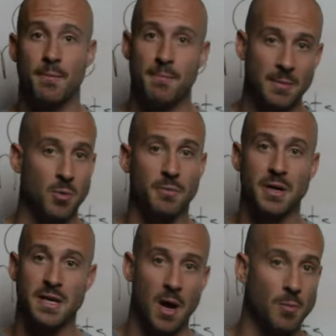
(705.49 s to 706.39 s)
make more
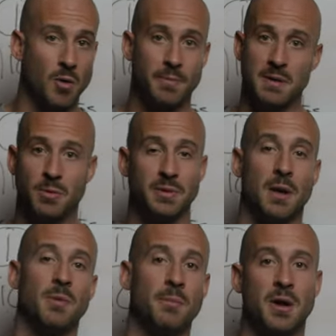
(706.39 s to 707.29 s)
money, help more people,
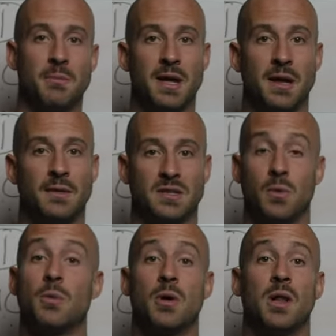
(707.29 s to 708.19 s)
become a better man. That's
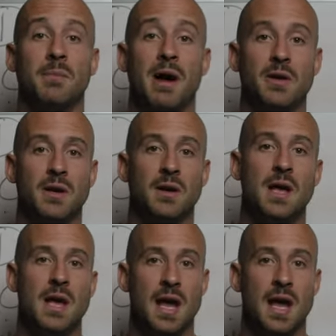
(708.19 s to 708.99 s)
what we're all about here.